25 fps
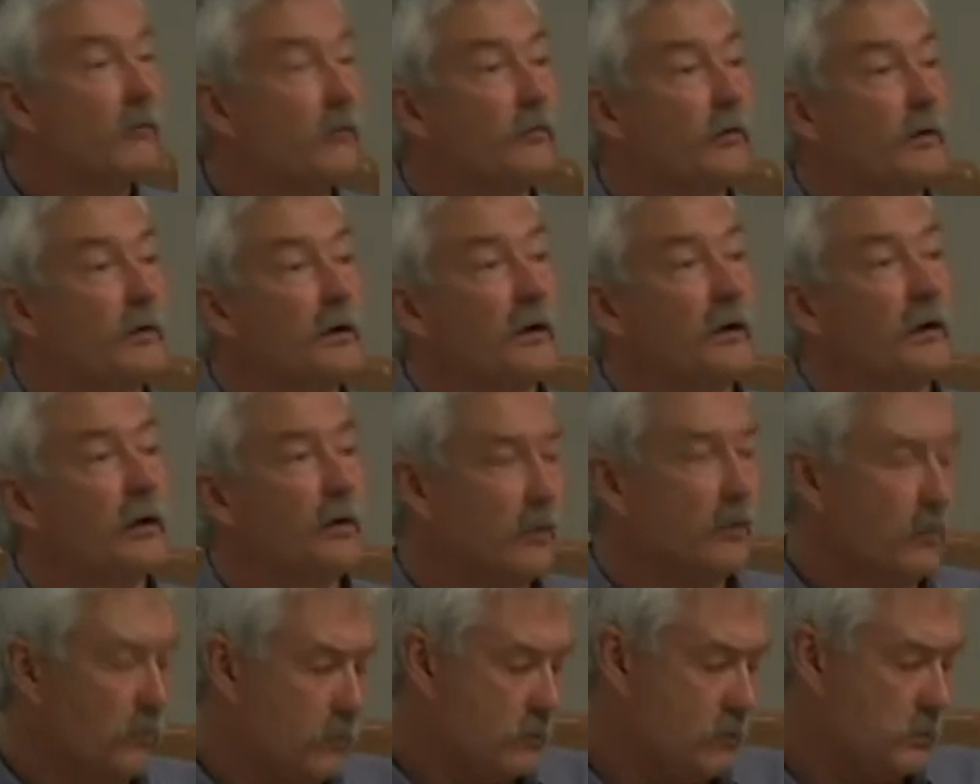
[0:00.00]
We
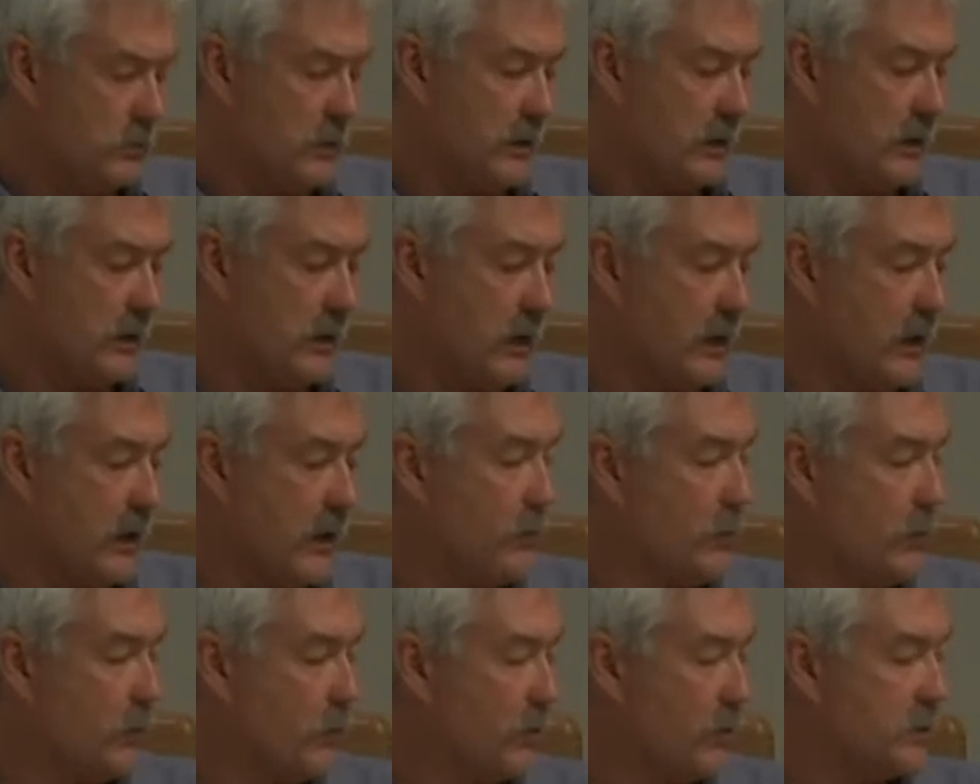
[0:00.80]
go, I think I
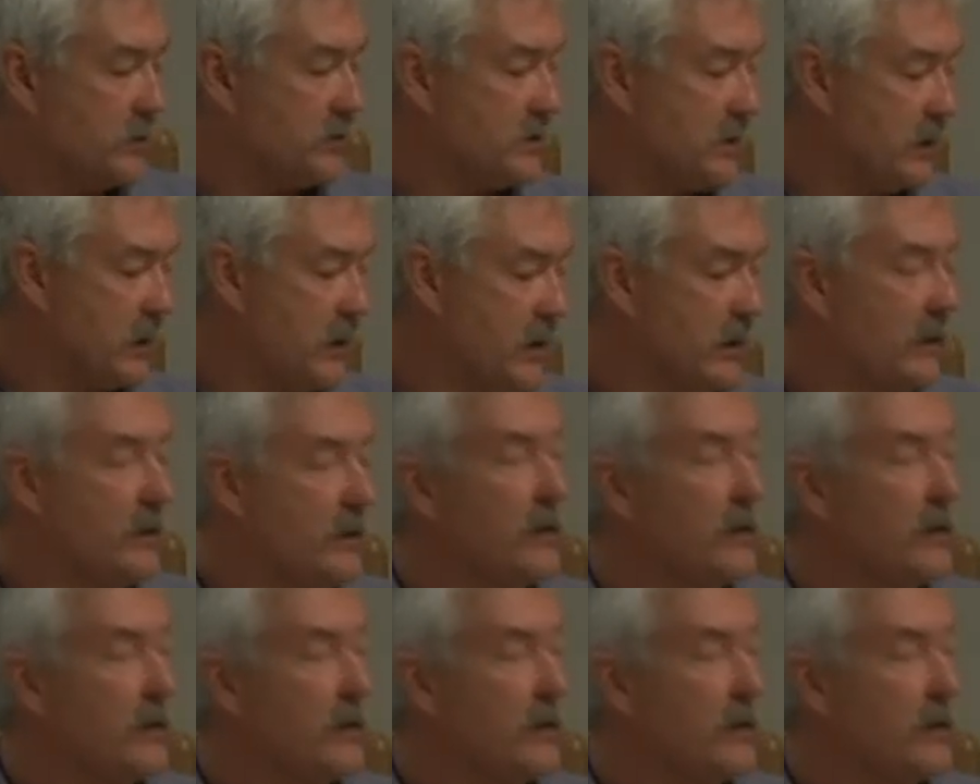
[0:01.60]
got one more slide